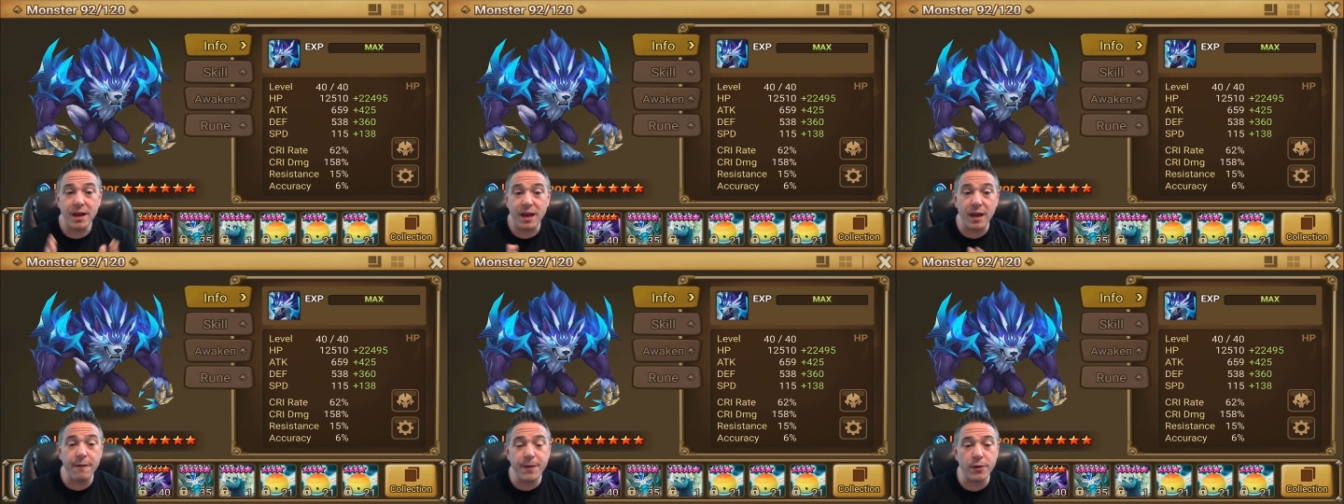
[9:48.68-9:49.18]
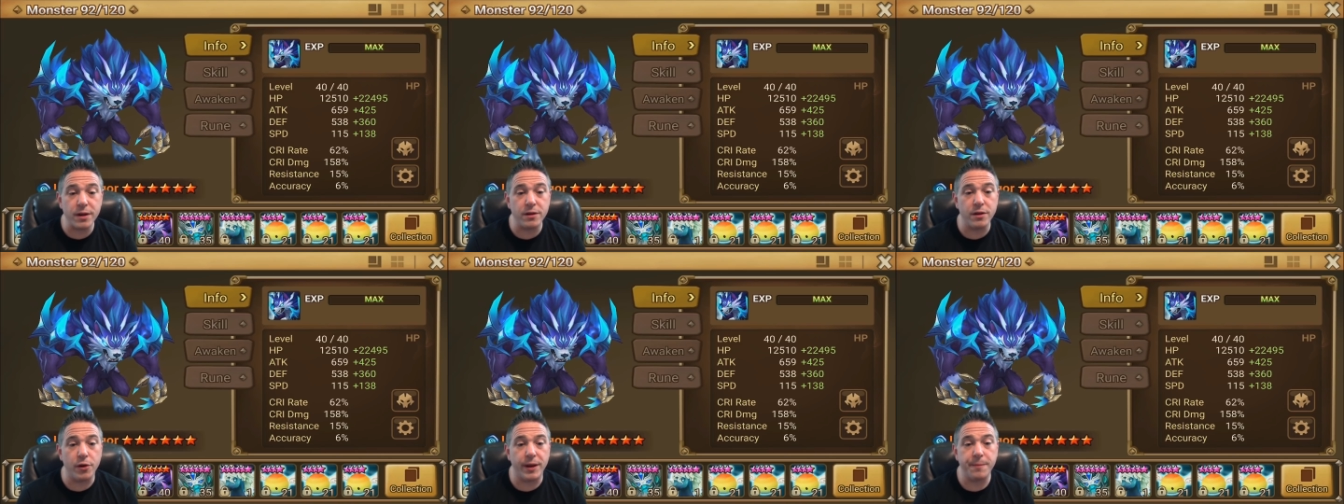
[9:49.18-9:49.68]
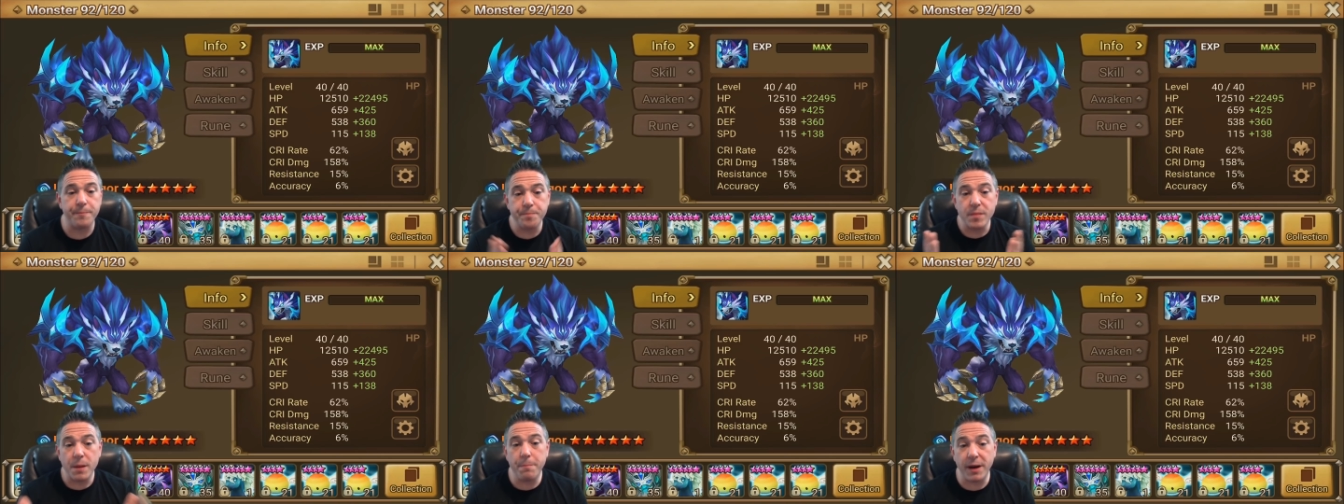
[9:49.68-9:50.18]
if you can do it.
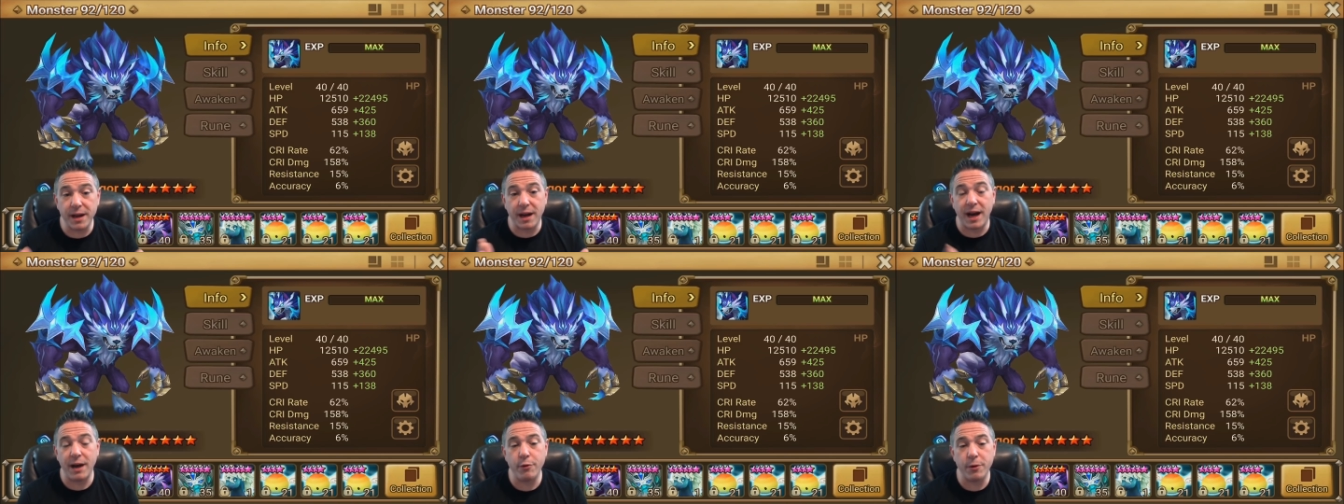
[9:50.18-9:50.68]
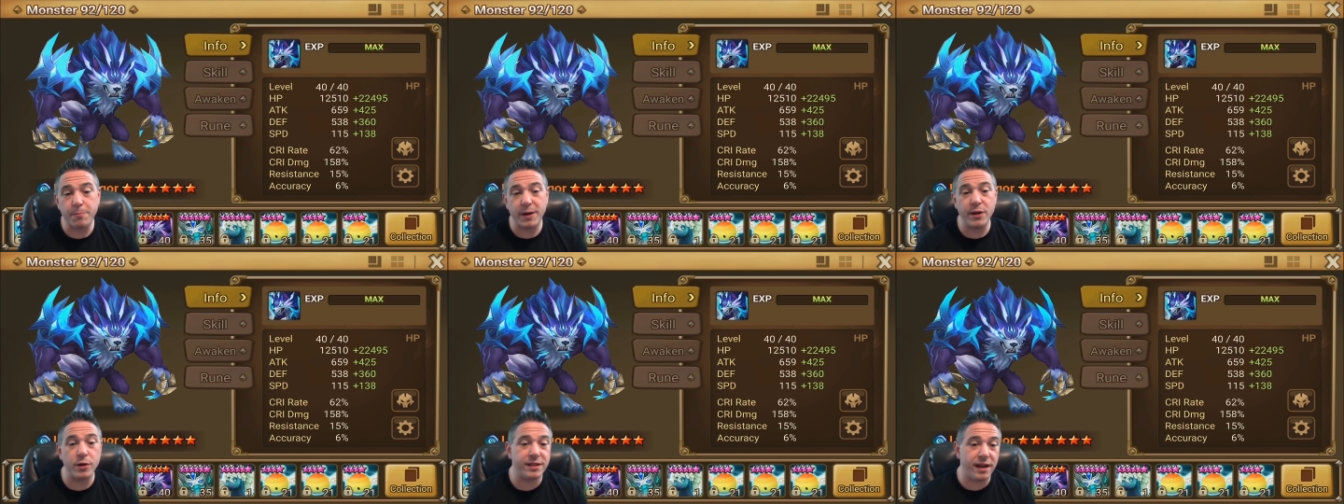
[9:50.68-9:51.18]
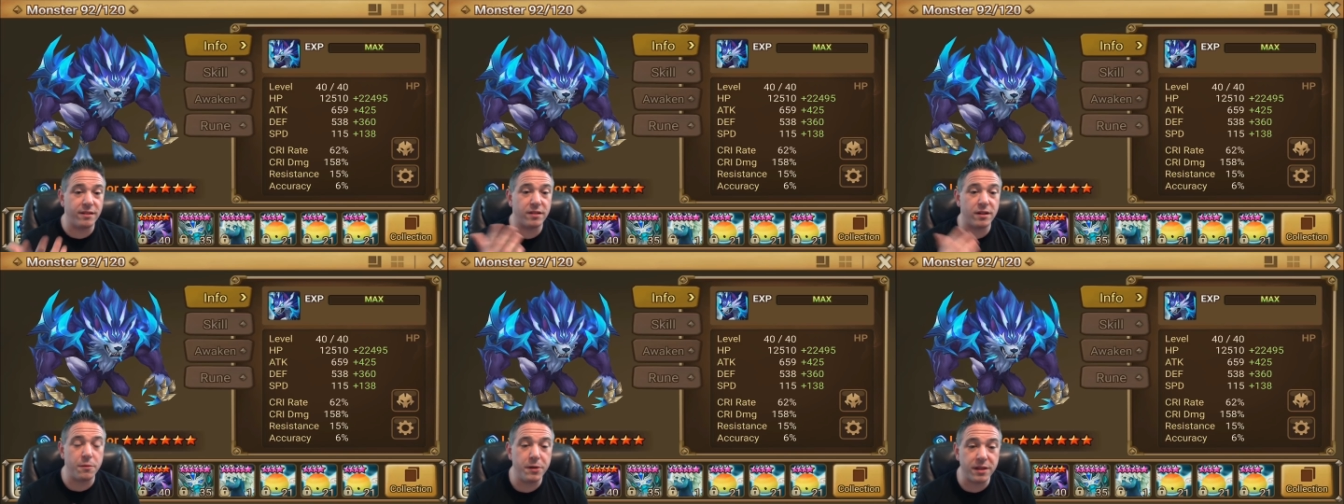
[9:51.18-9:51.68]
But I would prioritize,
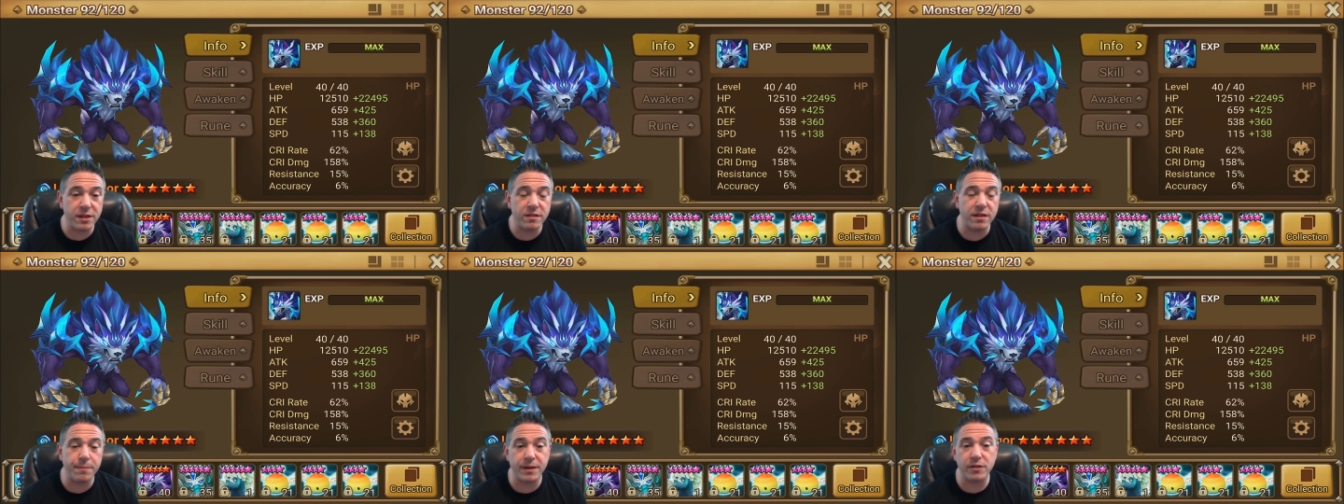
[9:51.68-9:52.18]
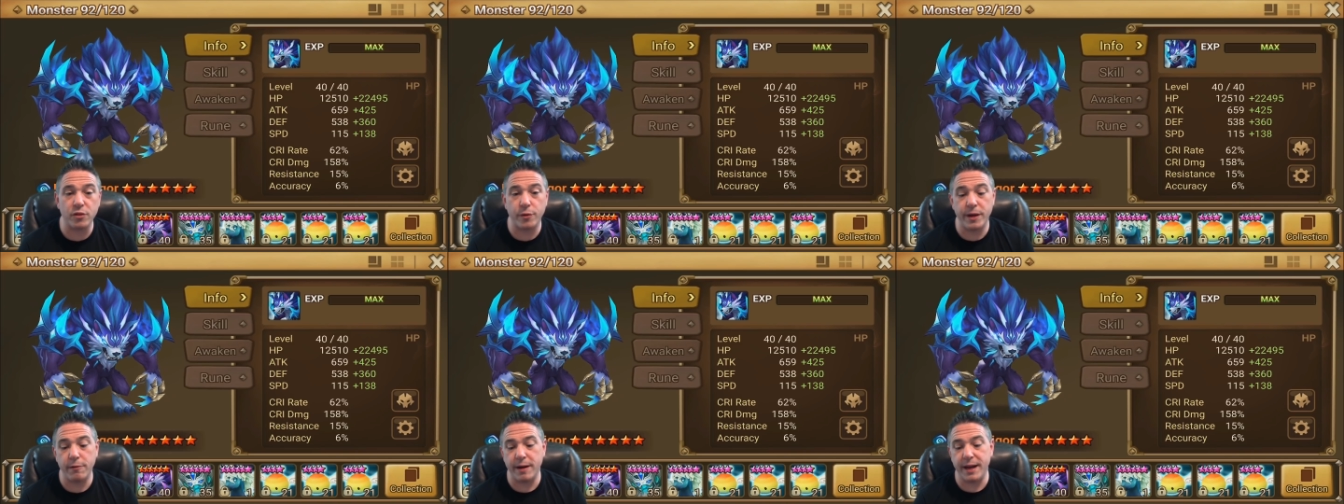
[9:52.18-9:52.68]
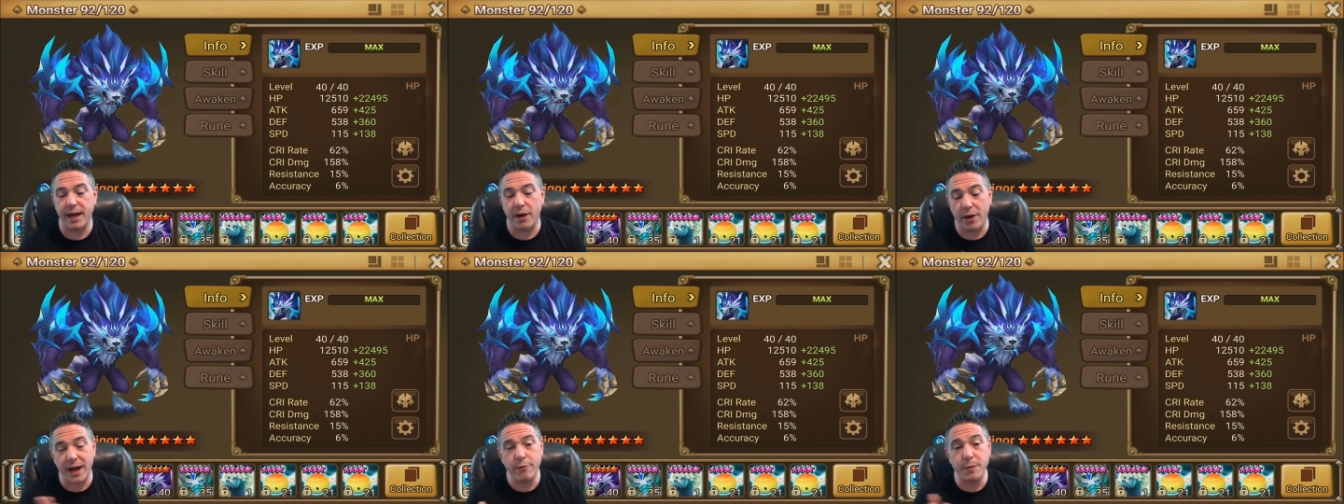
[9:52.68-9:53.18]
and I'll put this up on screen right now,
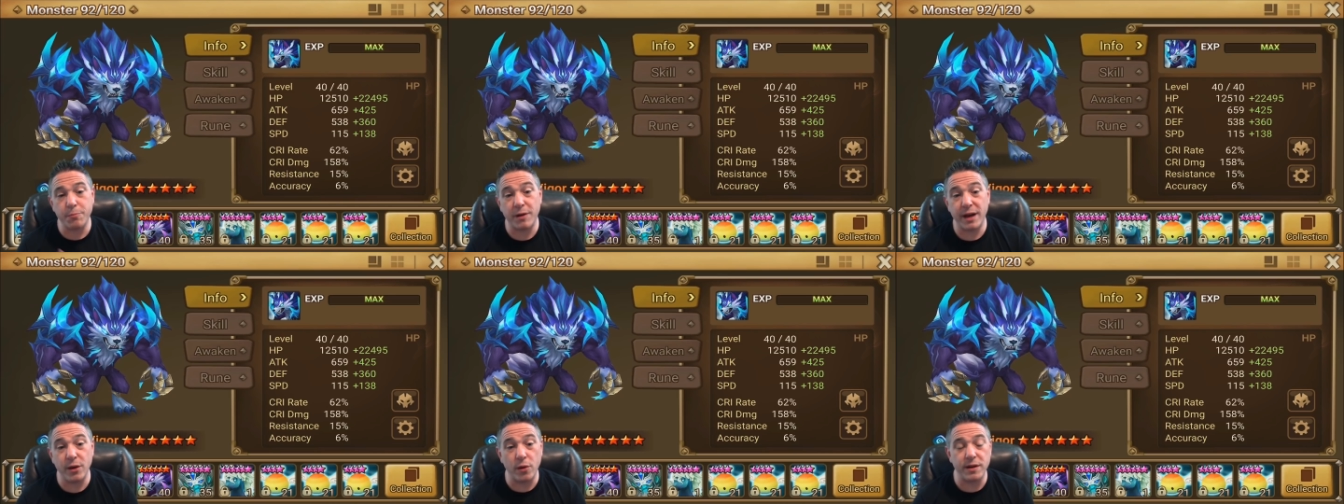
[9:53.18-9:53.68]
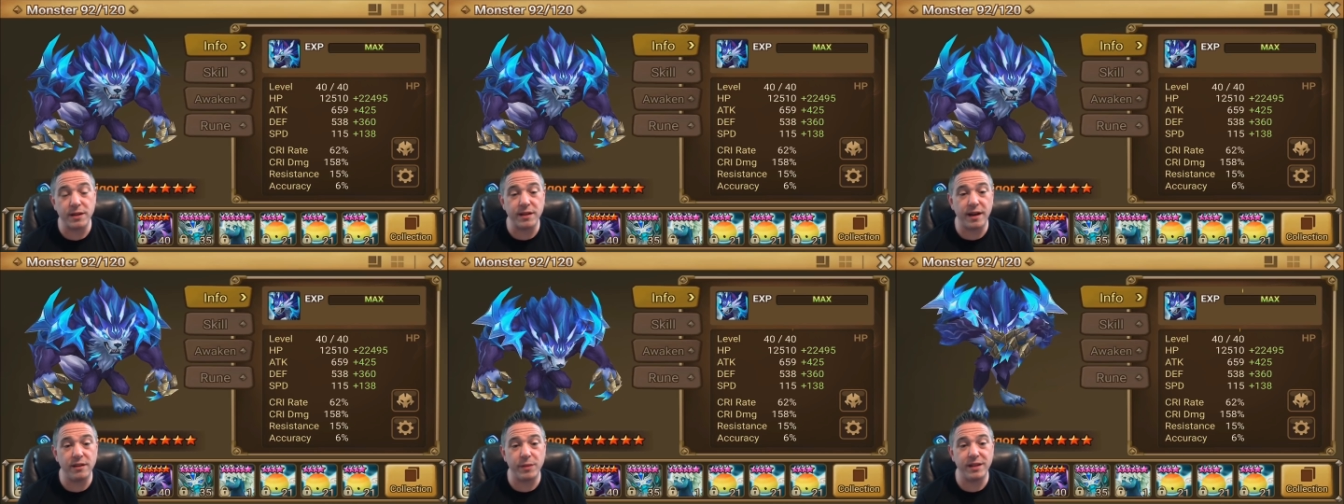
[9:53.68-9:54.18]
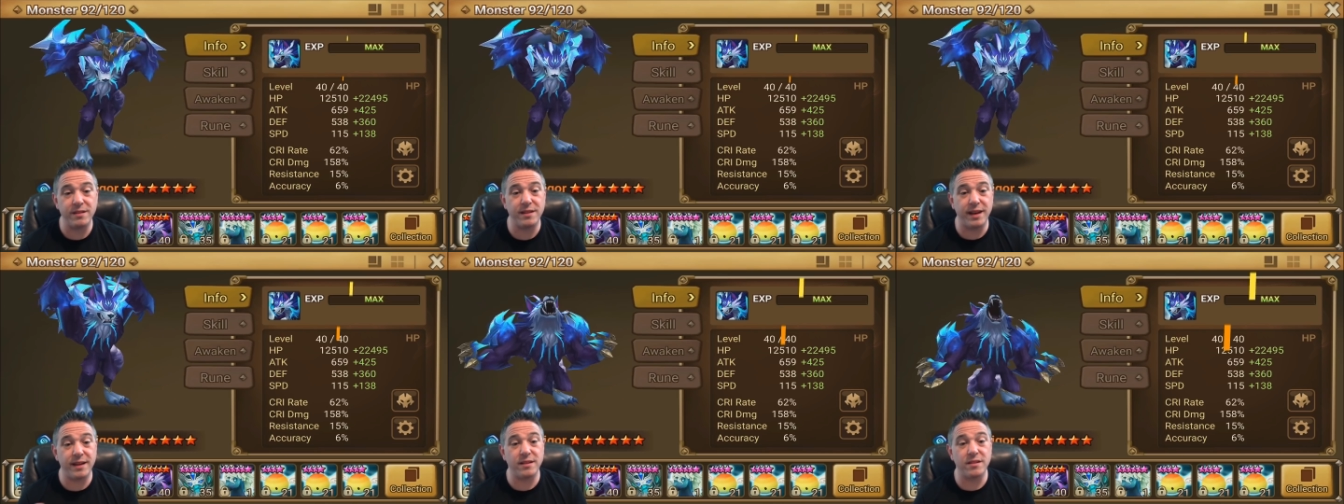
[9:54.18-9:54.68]
I would prioritize my
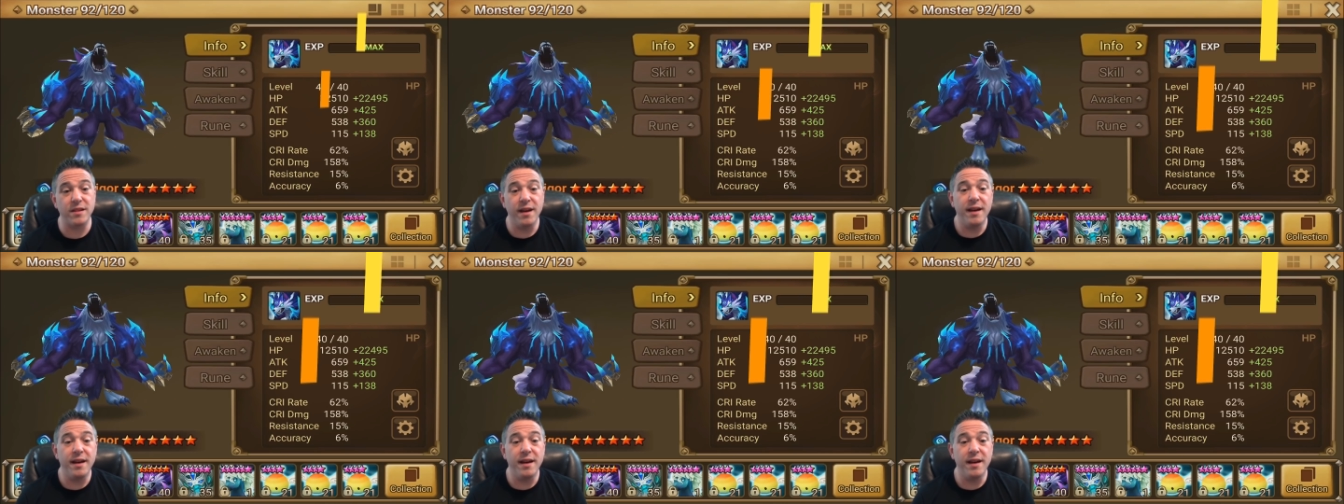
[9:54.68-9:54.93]
stats